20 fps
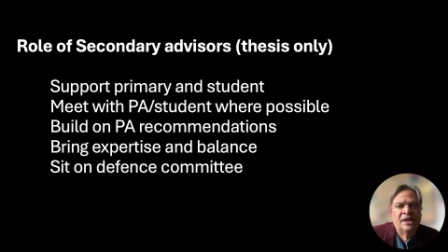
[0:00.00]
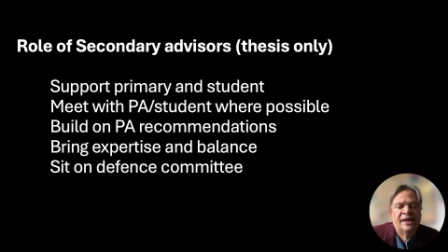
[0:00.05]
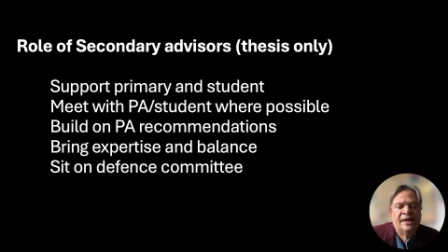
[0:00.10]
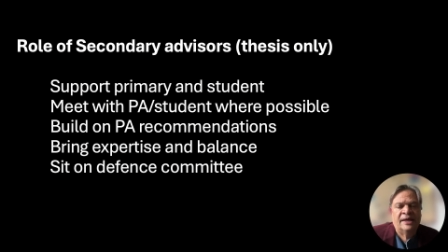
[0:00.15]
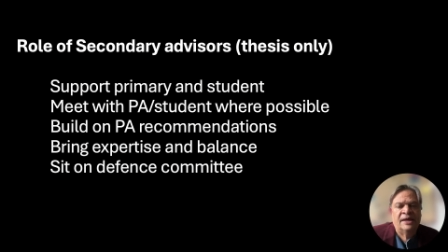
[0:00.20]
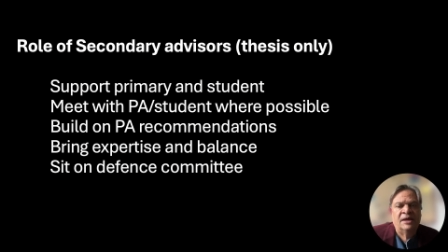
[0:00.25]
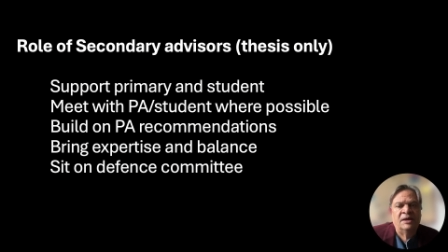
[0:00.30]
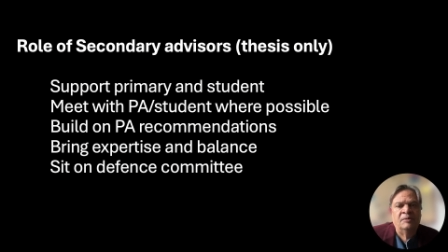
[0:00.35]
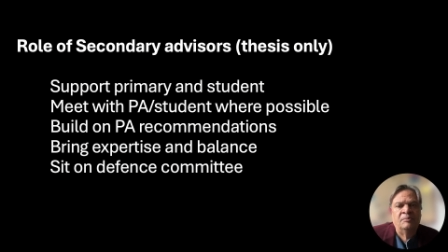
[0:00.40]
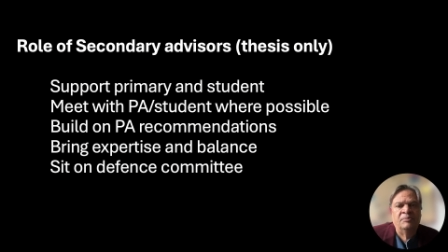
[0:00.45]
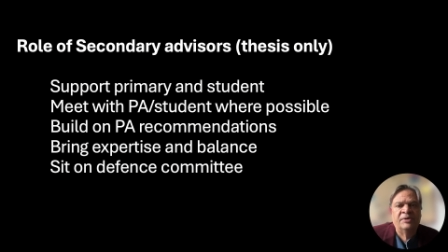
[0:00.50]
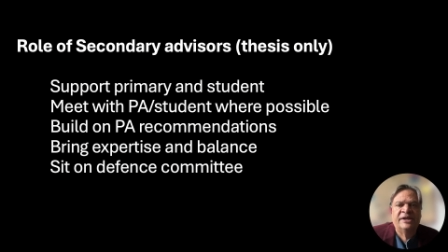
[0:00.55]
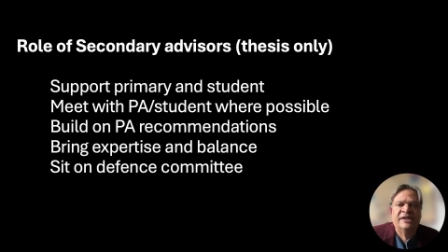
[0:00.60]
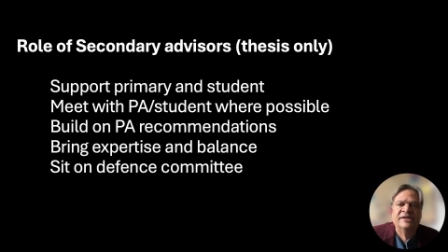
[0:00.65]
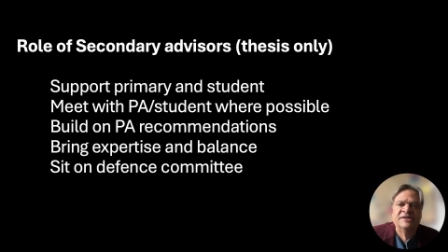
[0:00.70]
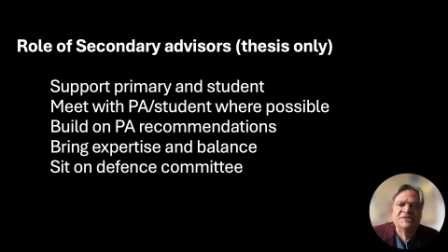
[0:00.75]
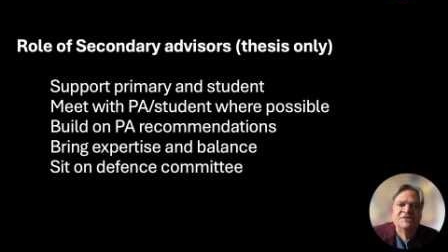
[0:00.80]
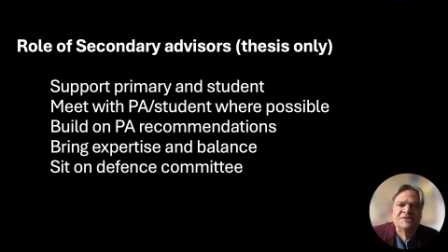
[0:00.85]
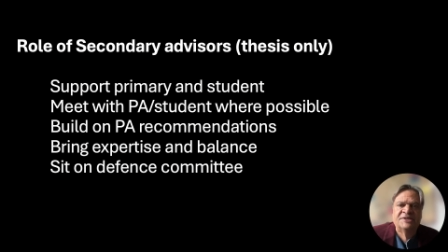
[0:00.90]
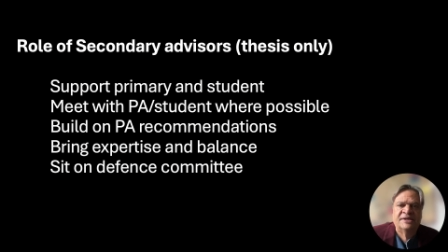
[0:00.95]
but
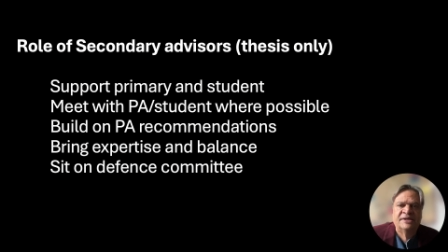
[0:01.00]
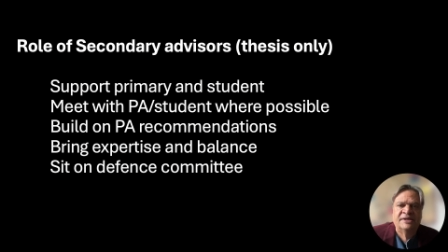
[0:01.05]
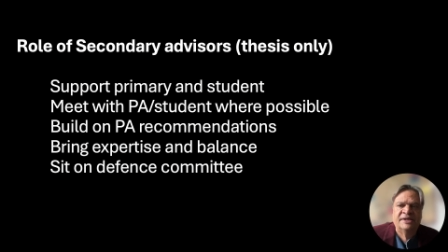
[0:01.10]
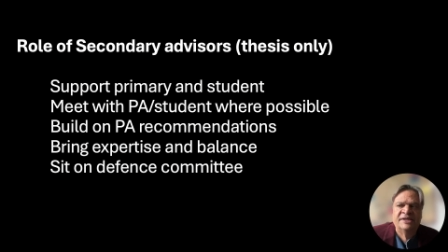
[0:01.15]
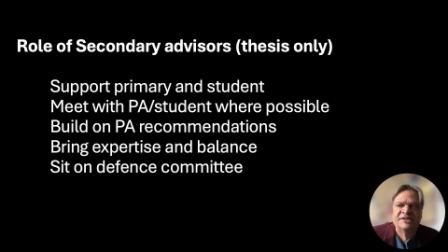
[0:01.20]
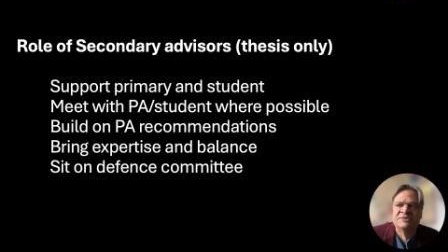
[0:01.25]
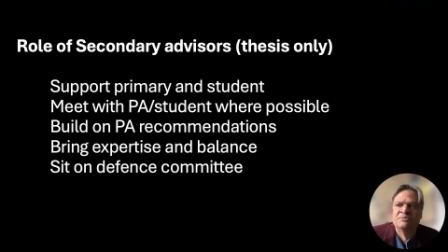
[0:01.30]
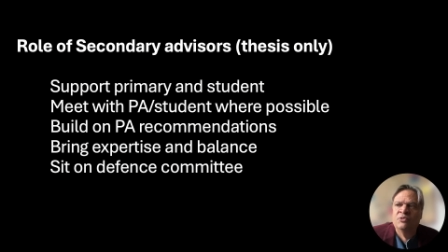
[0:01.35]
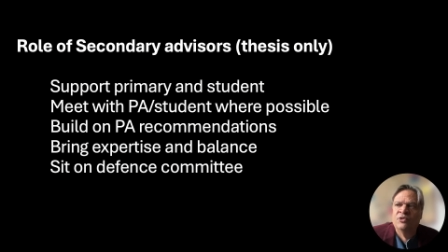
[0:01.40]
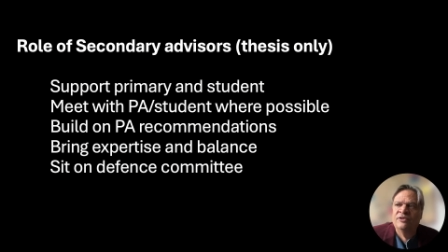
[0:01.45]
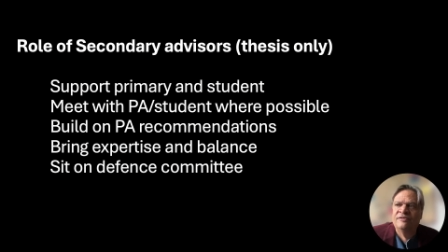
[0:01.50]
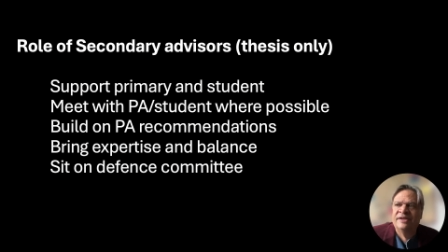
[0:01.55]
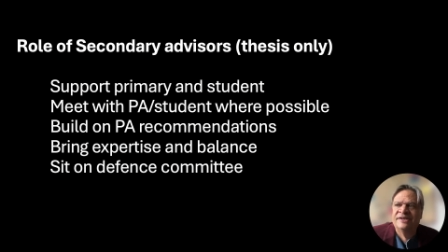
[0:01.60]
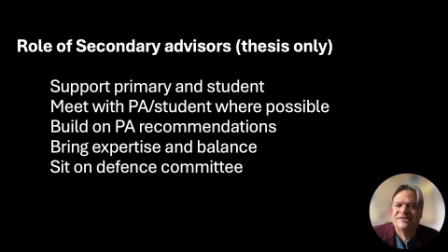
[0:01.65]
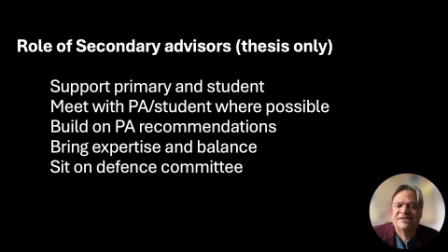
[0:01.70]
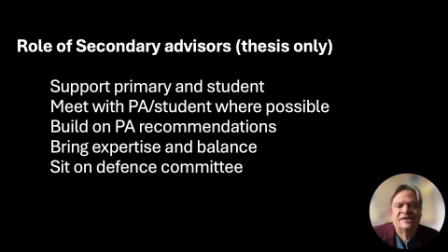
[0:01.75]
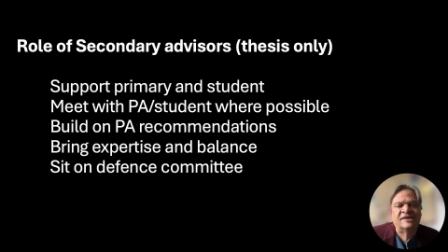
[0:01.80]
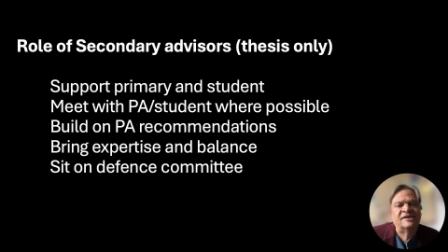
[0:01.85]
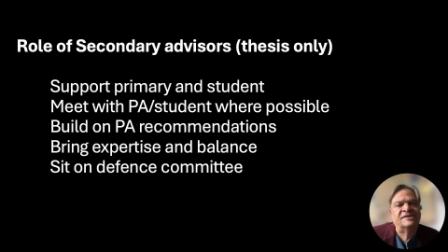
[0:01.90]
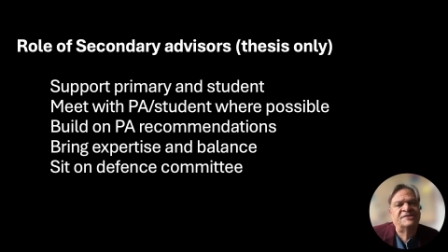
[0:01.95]
it's more or
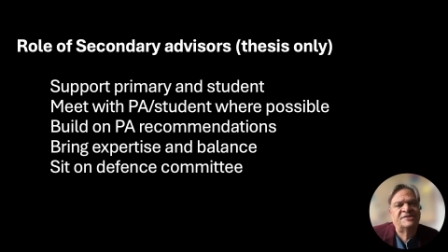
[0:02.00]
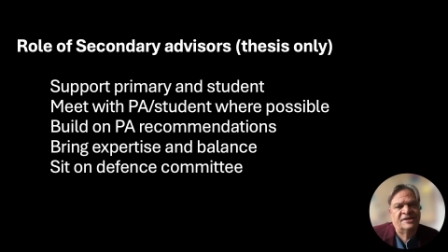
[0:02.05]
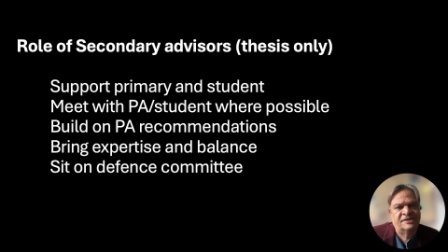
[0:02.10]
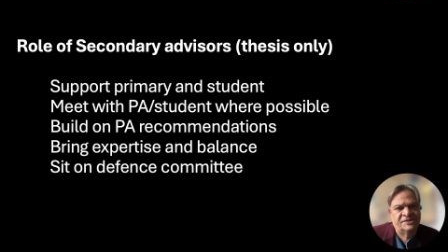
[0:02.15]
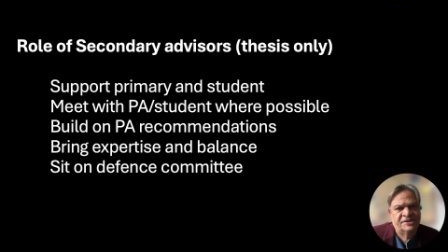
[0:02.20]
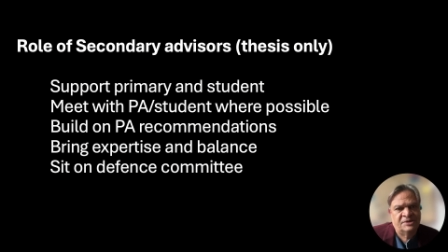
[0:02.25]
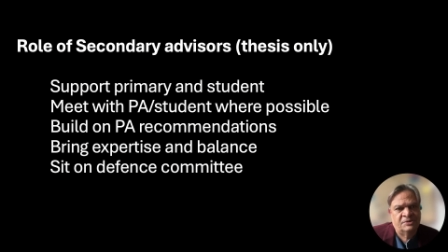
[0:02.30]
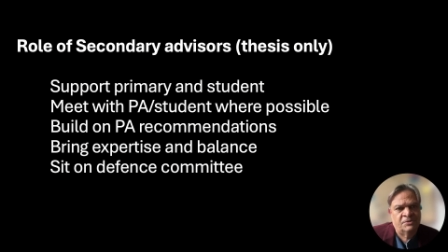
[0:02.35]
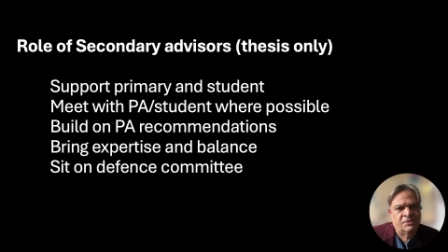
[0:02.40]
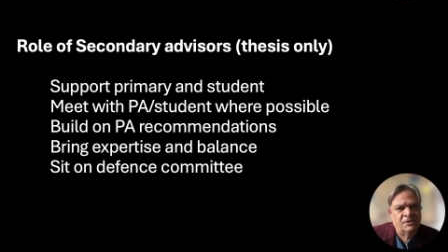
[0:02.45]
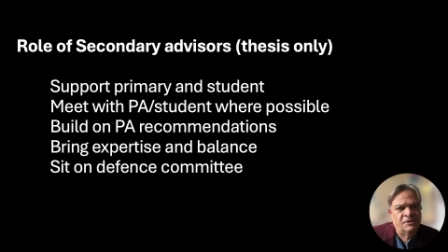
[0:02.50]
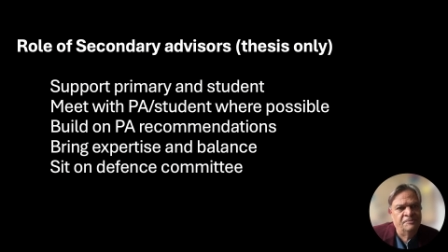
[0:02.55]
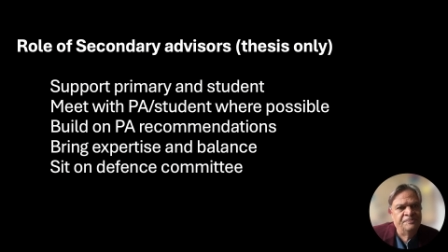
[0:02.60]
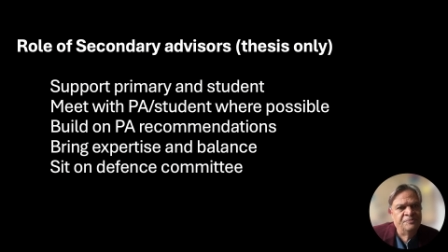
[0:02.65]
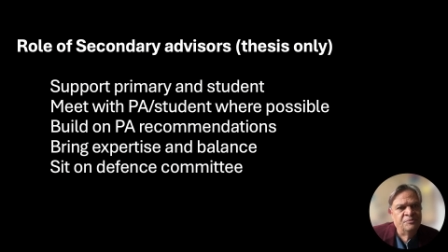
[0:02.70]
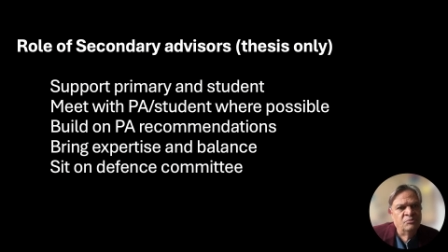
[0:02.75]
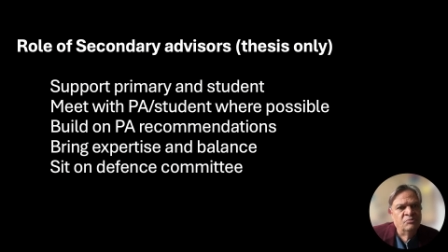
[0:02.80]
less a consulting role.